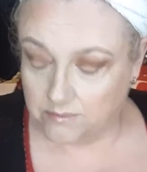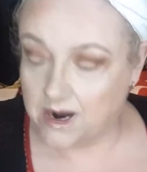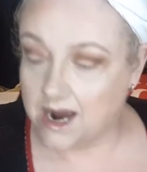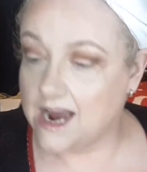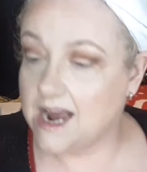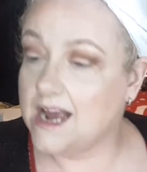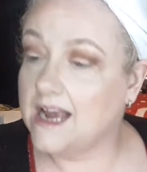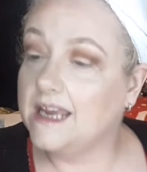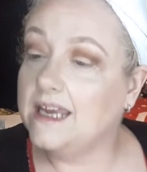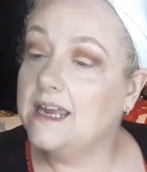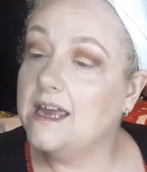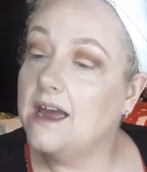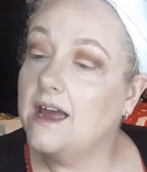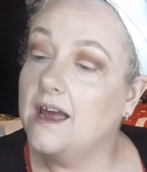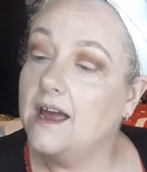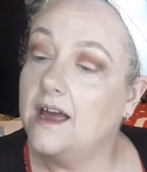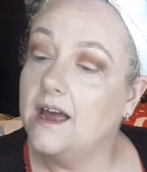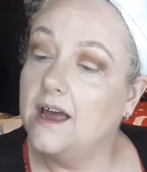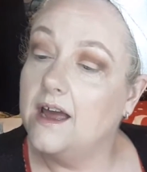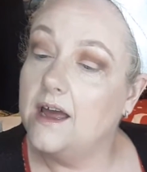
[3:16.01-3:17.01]
my
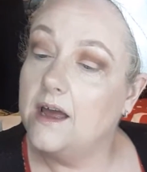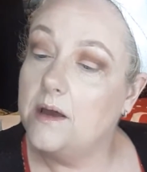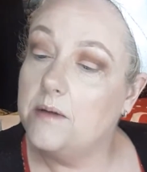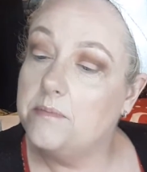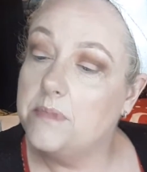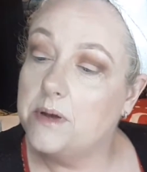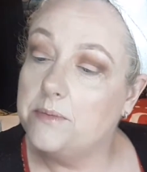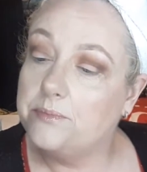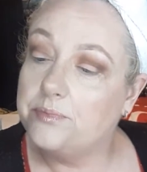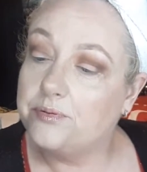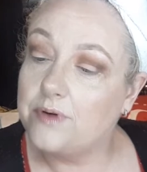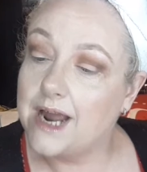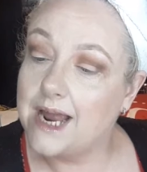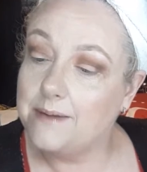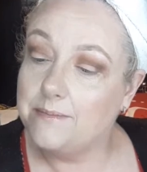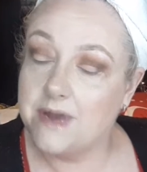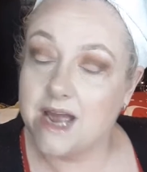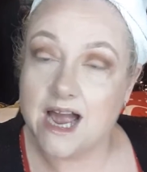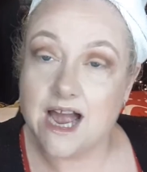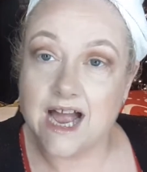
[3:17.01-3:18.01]

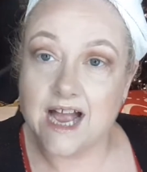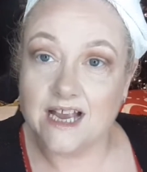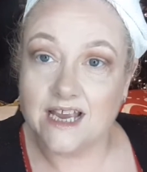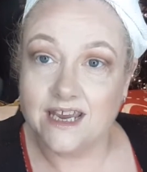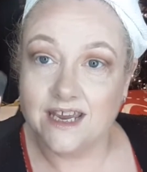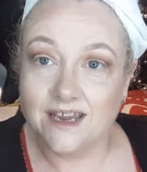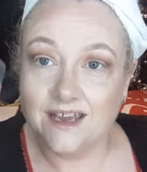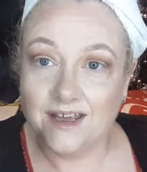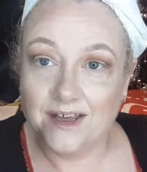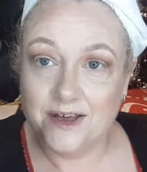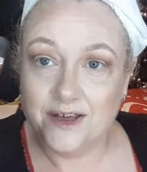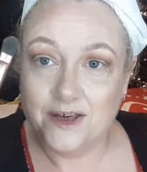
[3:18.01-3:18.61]
Primark.